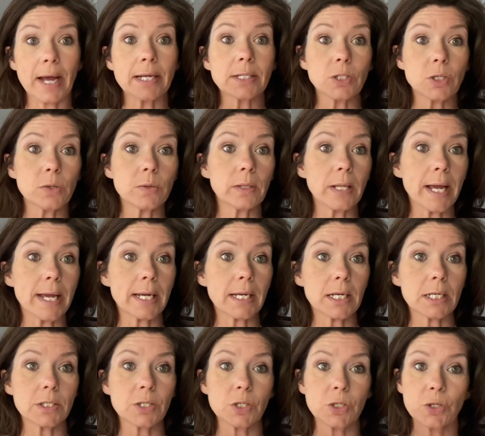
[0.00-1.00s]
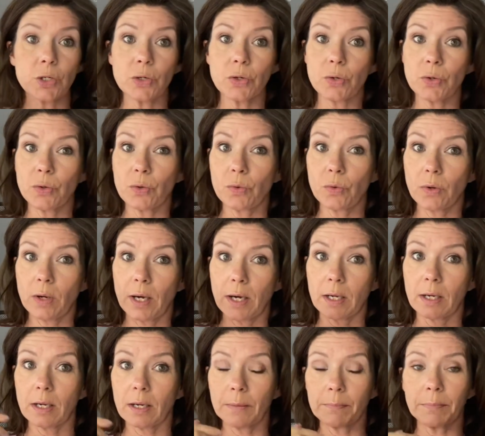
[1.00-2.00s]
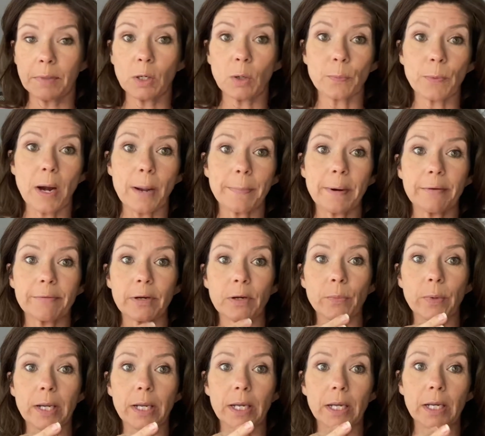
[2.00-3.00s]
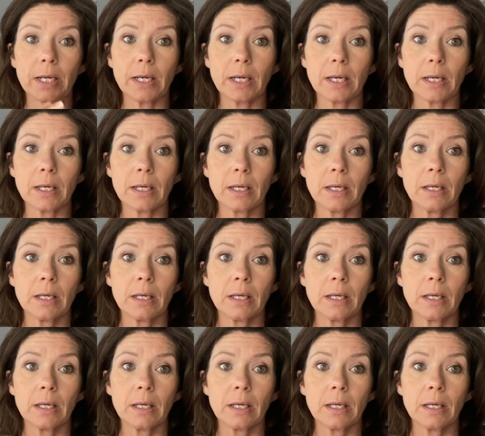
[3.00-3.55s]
I do like to do meal prep every week.